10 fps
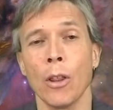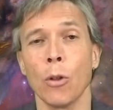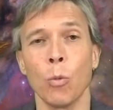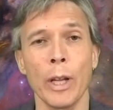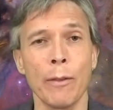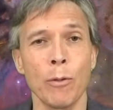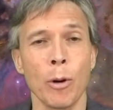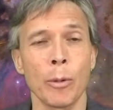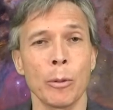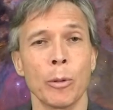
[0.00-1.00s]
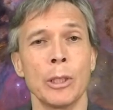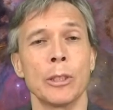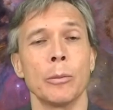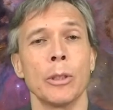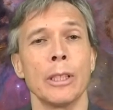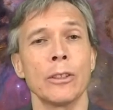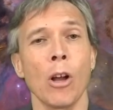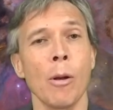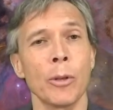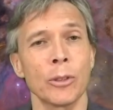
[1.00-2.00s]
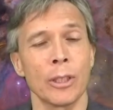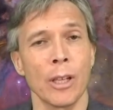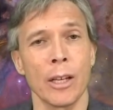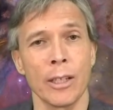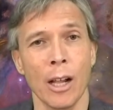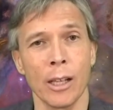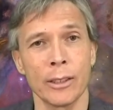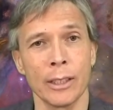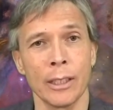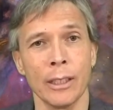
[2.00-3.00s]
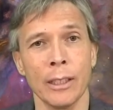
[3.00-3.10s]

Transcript: the weak form of the principle is almost a tautology,